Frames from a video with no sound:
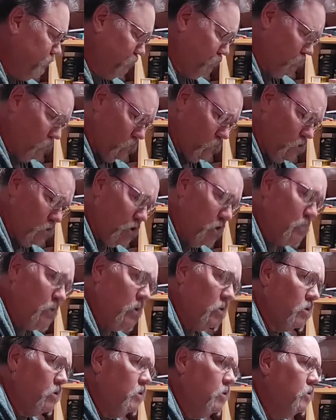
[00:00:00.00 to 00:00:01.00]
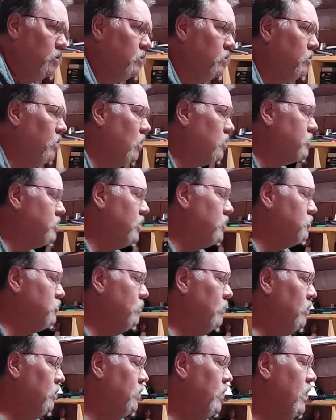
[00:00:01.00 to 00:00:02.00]
excuse me, your crosshairs, your
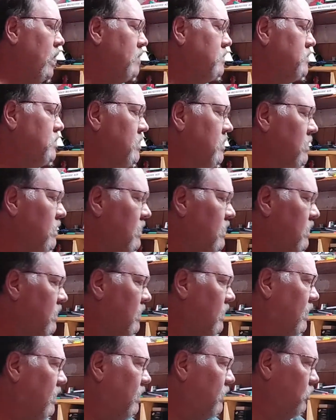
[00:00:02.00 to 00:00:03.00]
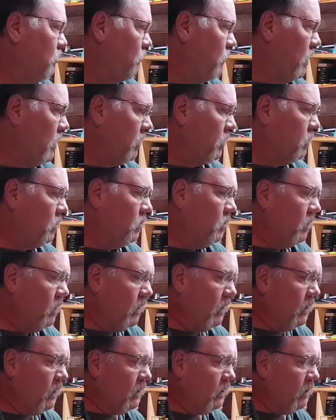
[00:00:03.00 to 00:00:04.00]
Mildots, your reticle,
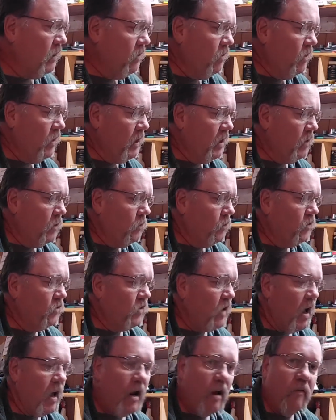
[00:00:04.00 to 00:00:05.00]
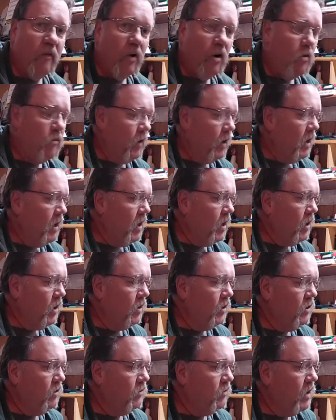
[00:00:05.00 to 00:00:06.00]
and then on the side of it over here,
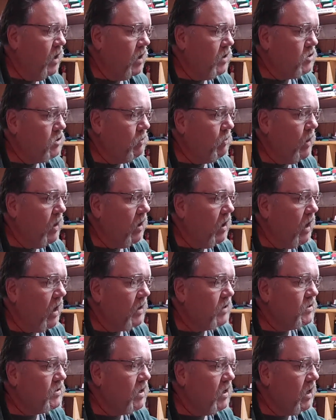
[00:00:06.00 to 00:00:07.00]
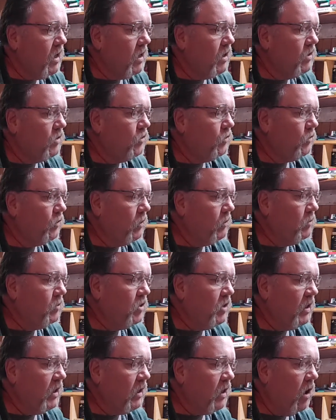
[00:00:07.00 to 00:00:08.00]
you've got your parallax settings from
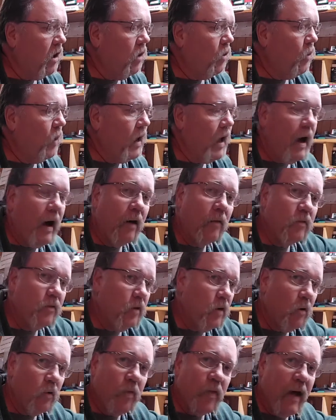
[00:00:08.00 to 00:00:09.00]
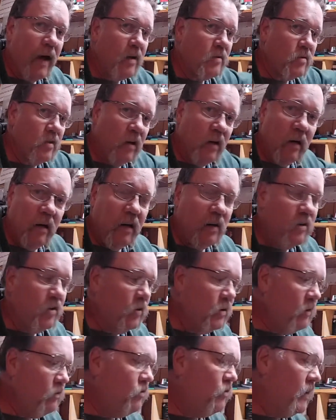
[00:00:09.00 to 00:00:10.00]
10 all the way out, 1,000 and into
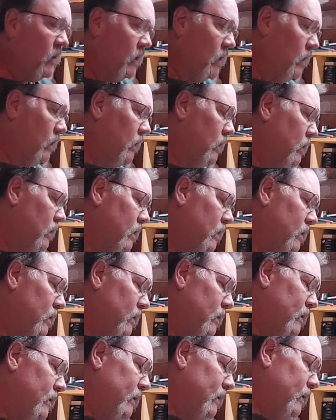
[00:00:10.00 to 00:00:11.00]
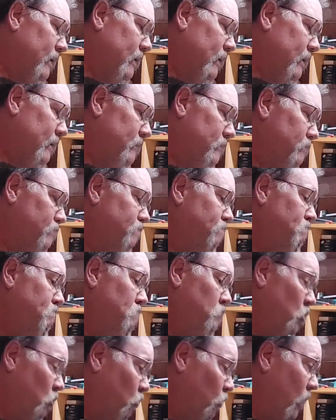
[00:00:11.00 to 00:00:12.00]
infinity. A
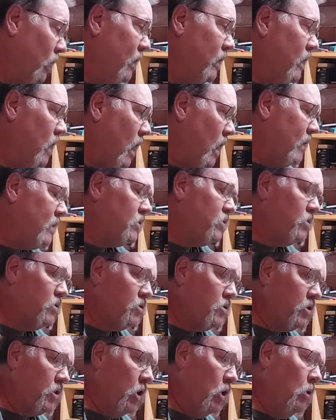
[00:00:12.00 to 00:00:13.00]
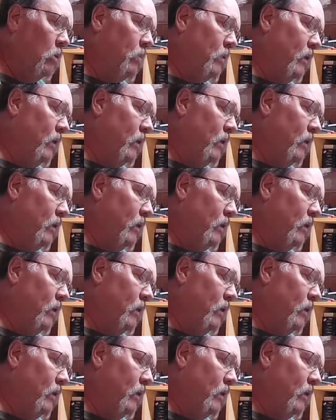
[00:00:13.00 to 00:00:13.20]
really nice scope.